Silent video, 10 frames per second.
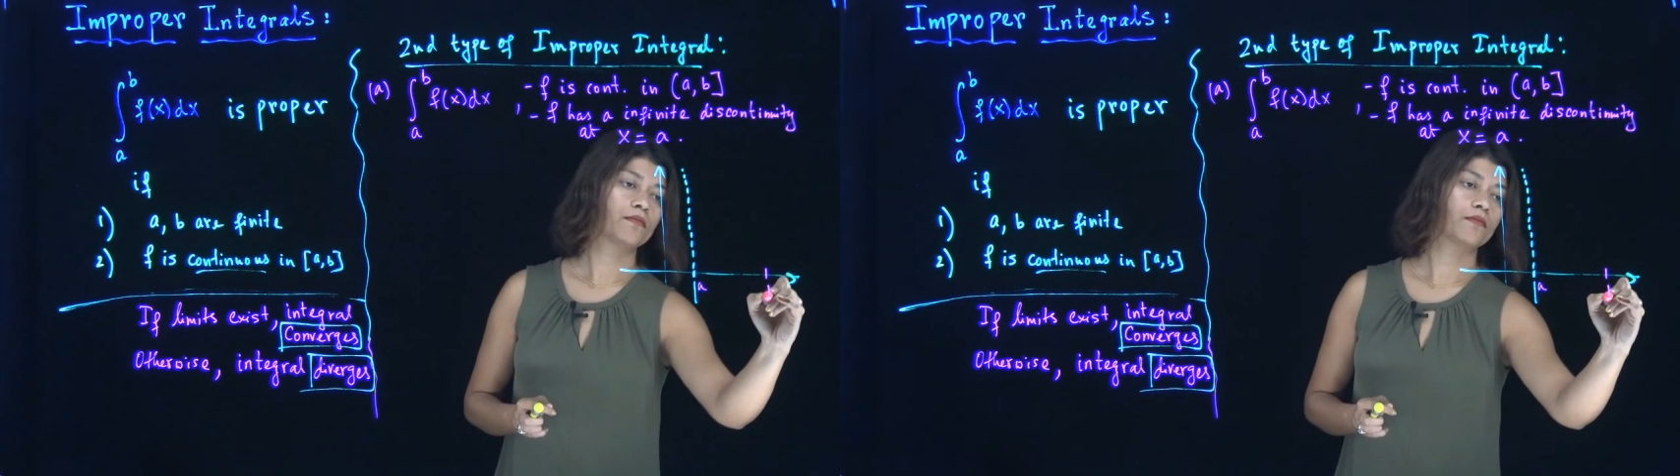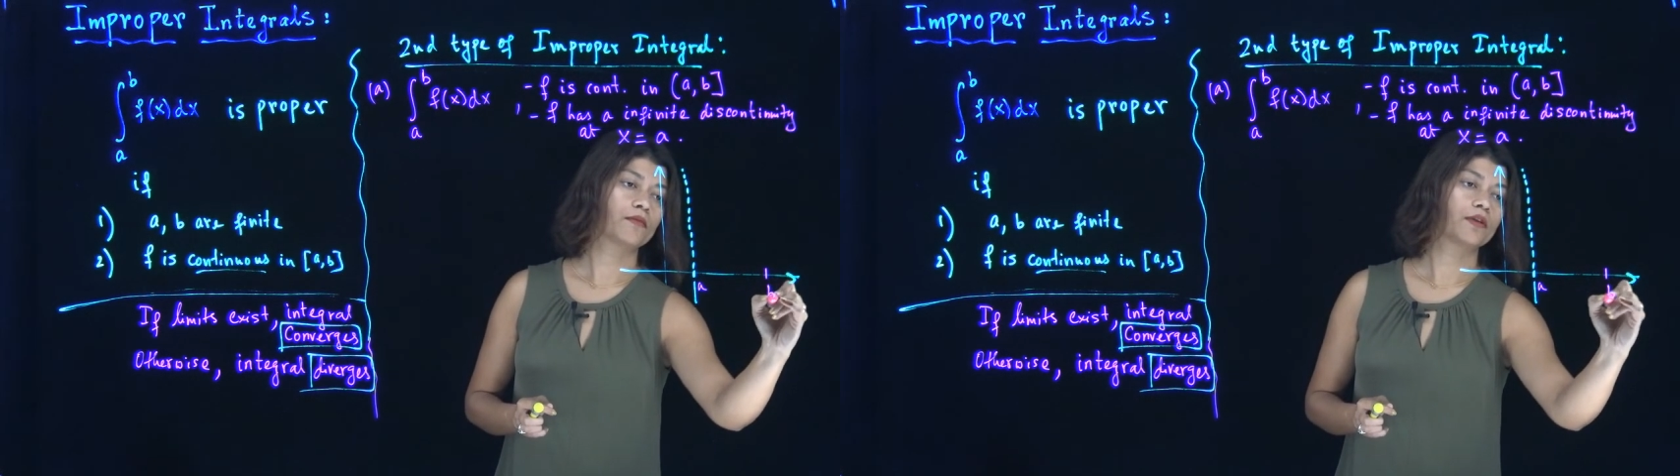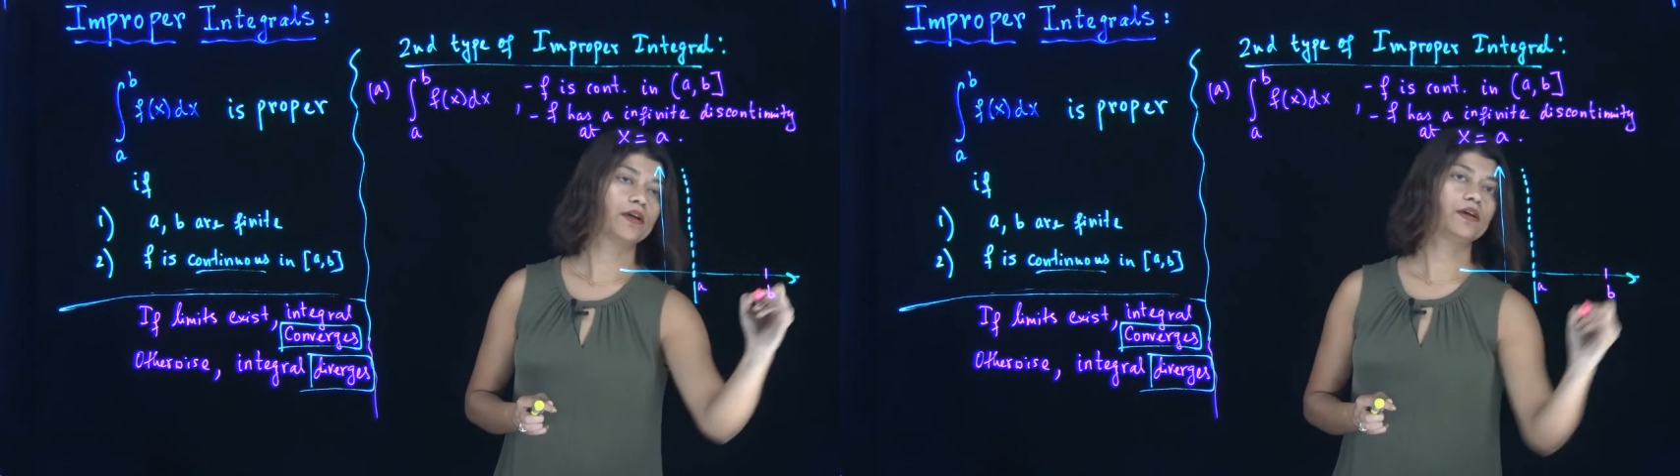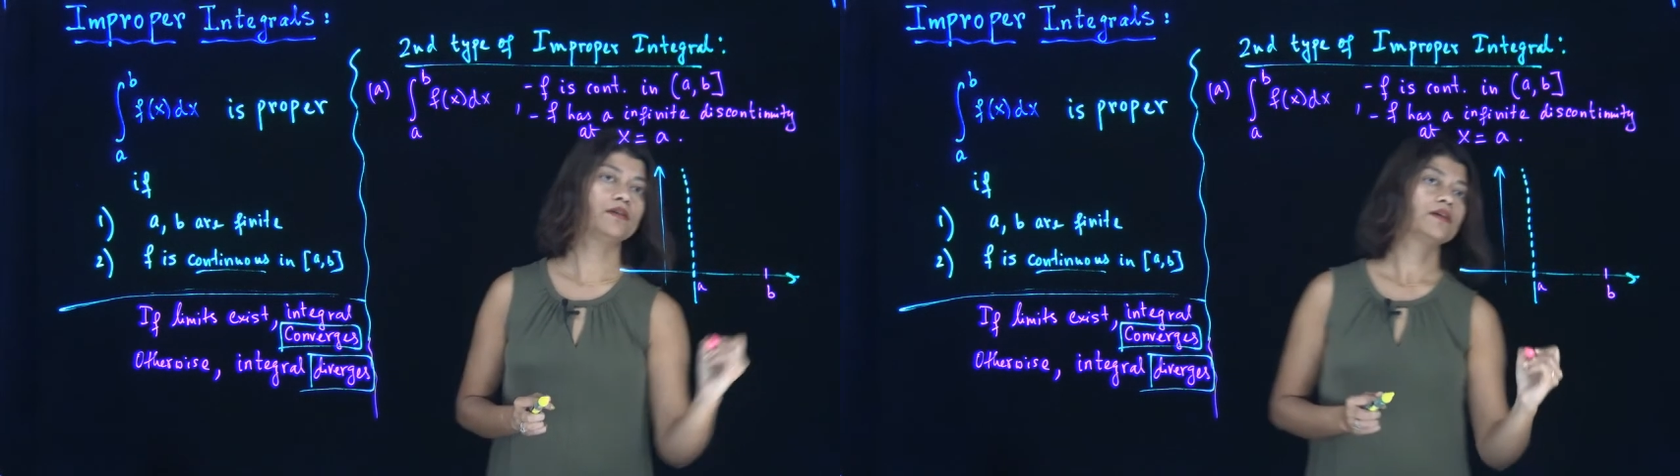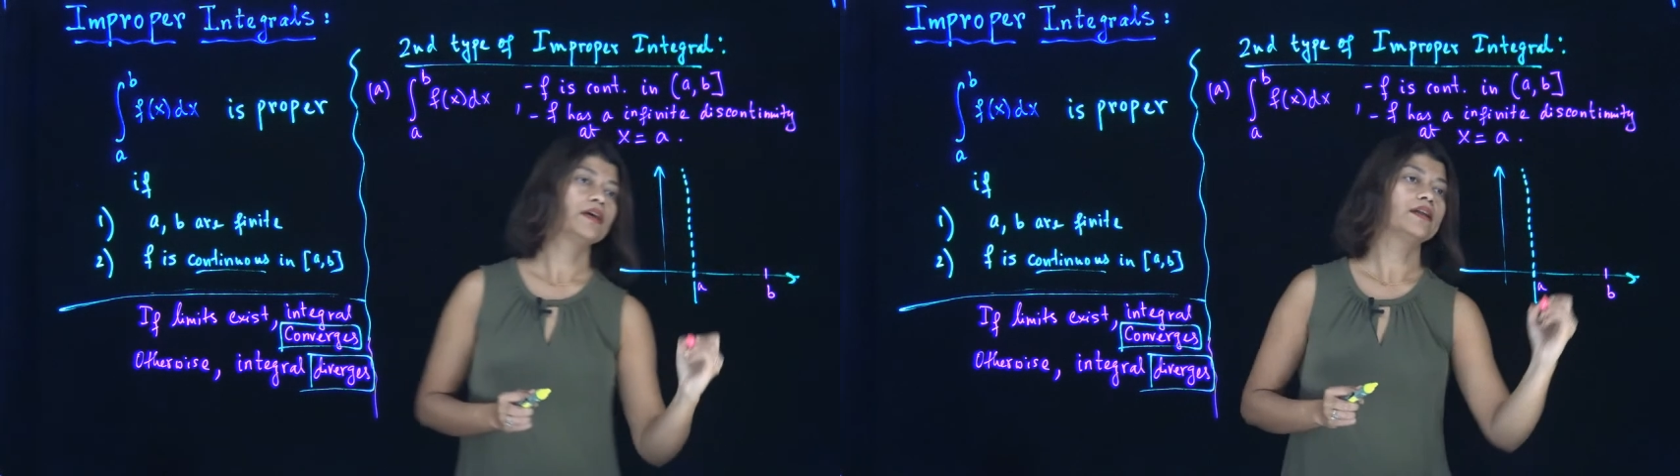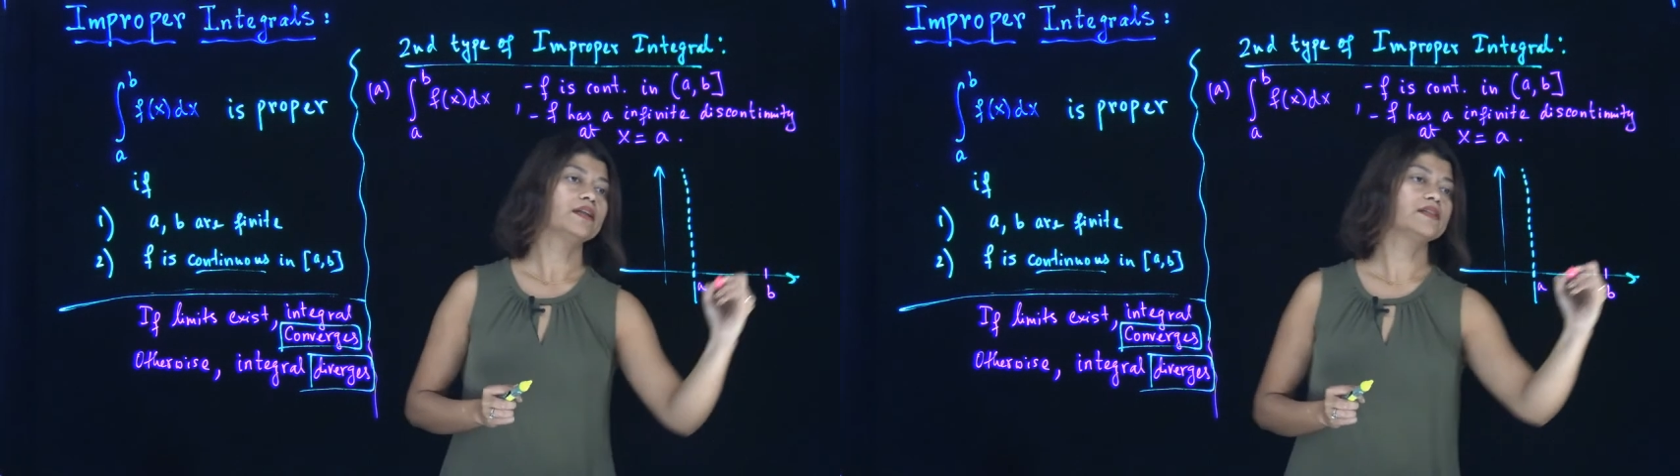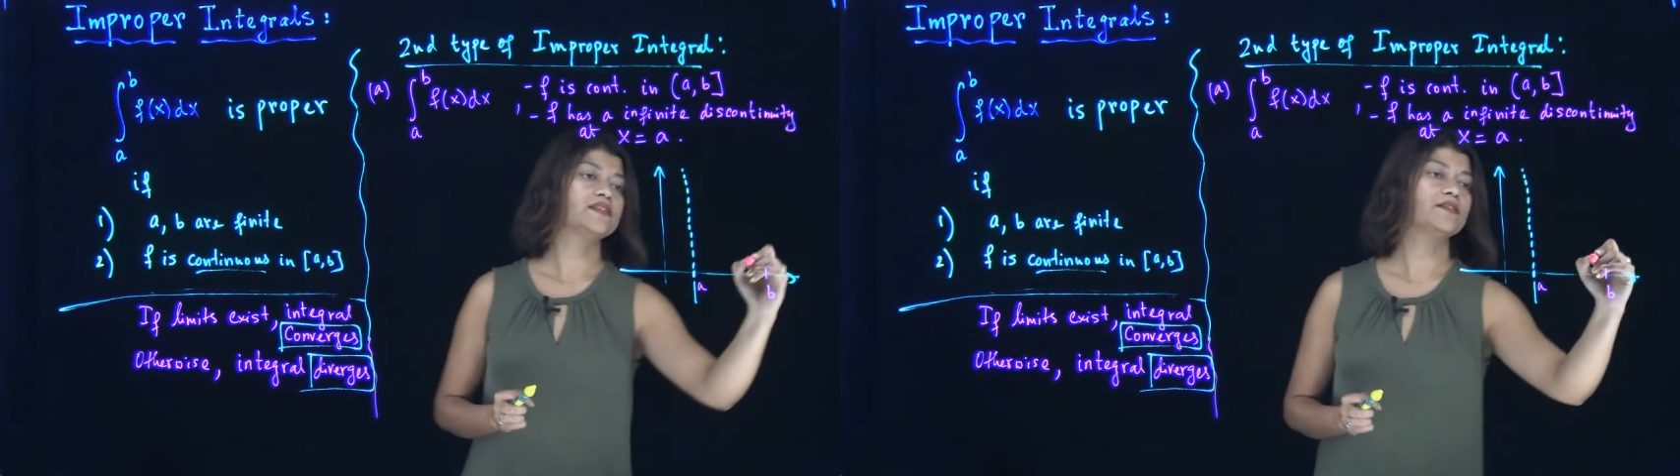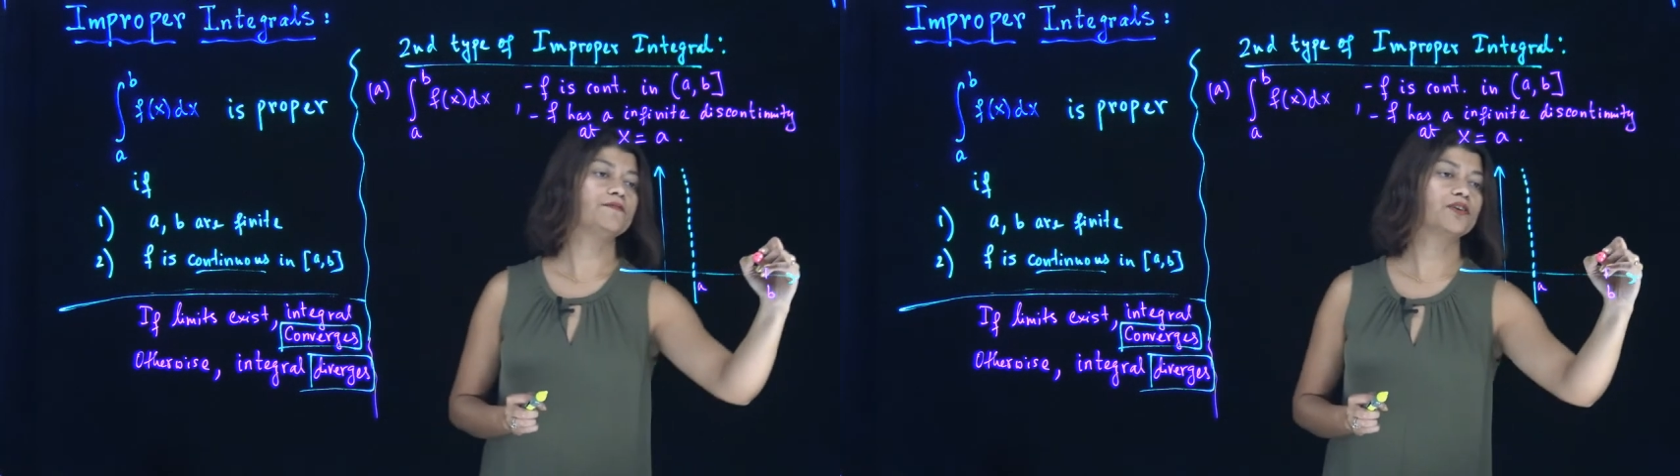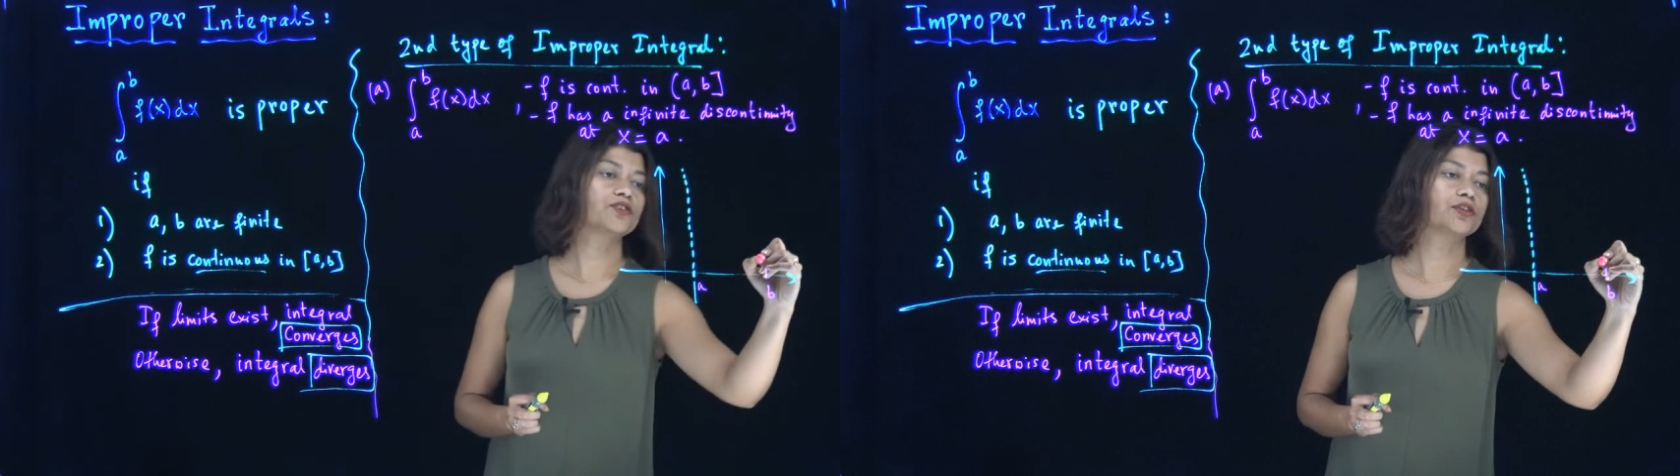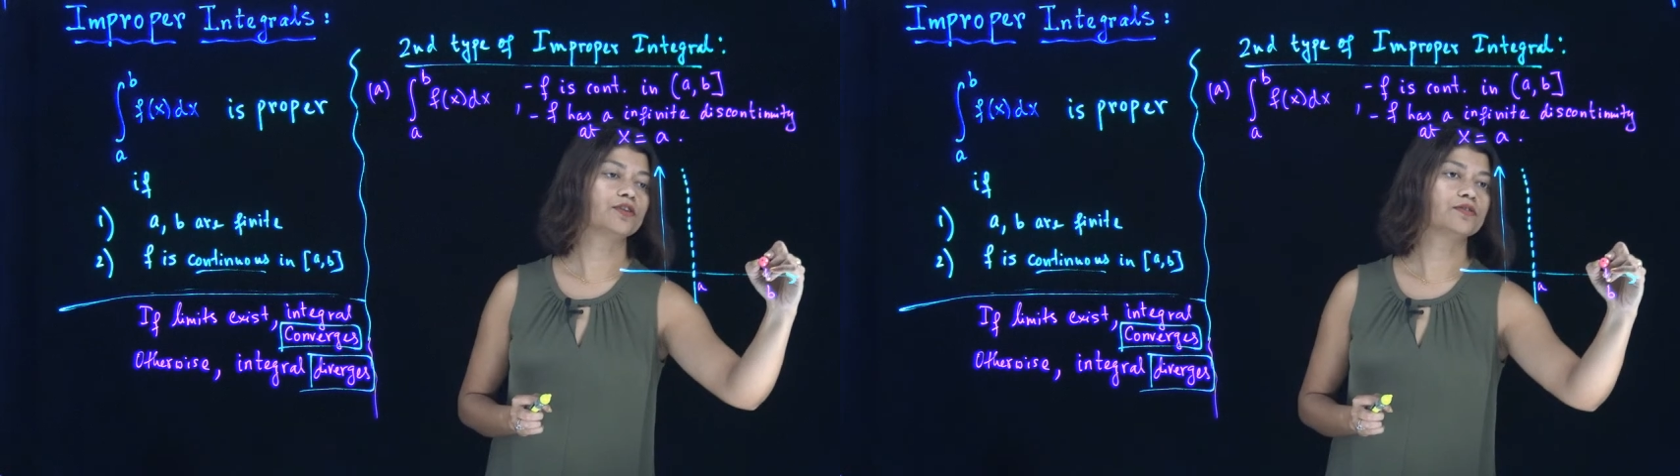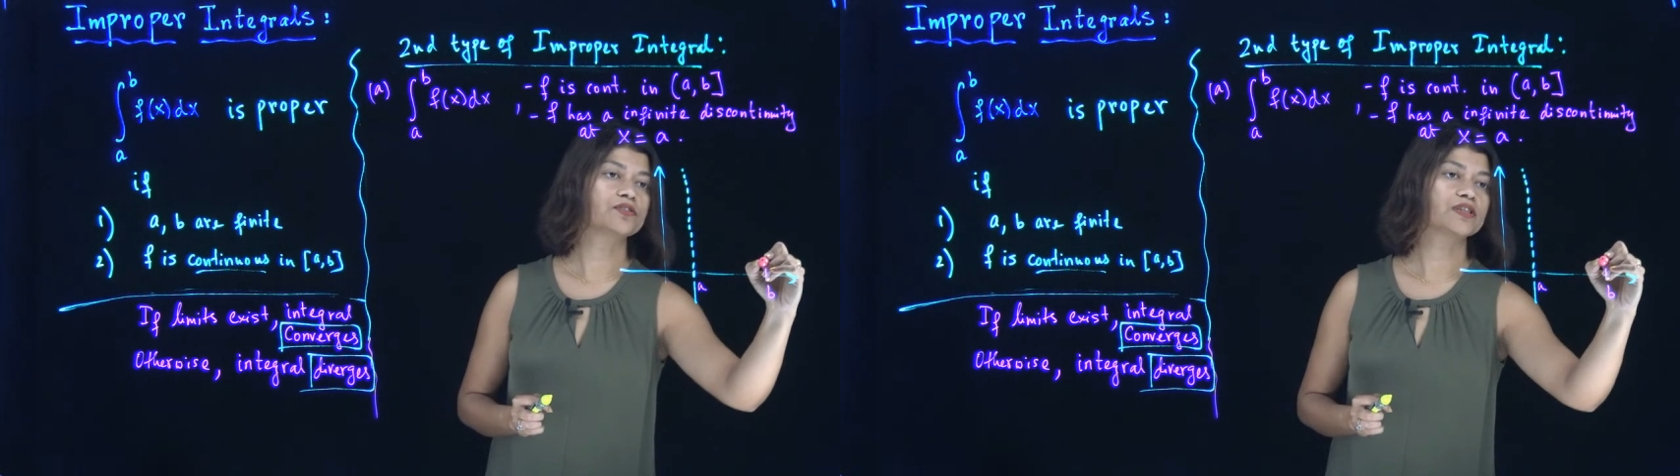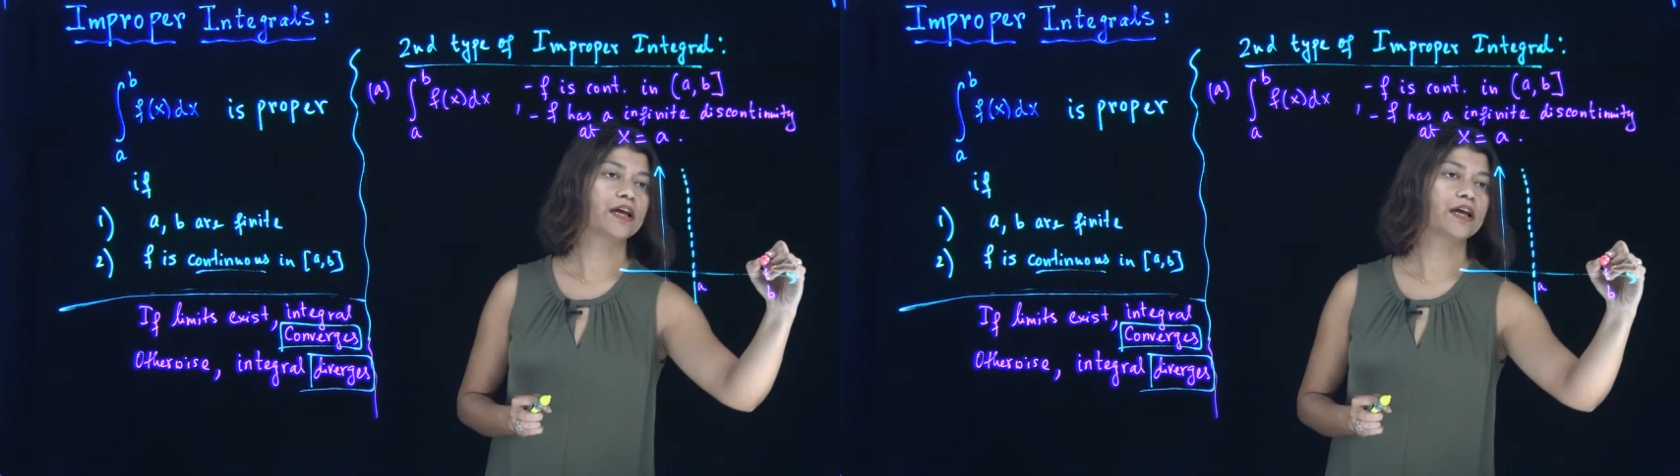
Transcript: Okay, and let's say the function looks